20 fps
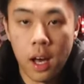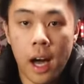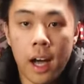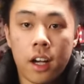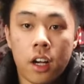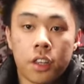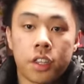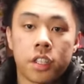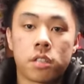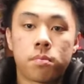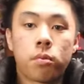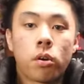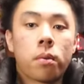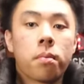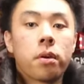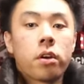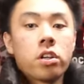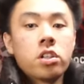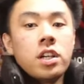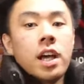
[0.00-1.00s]
I got this
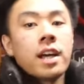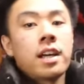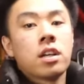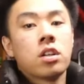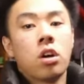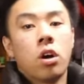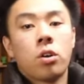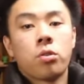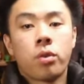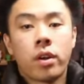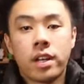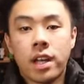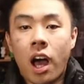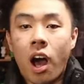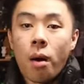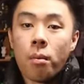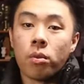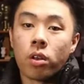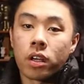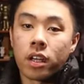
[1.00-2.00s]
Burberry jacket on right
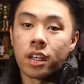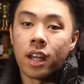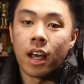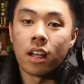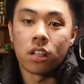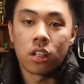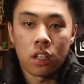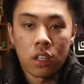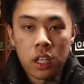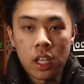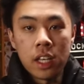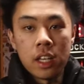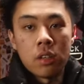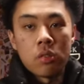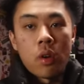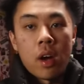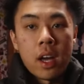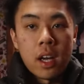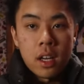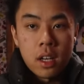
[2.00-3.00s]
now. I'm looking hella clean,
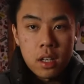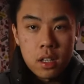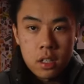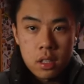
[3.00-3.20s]
right?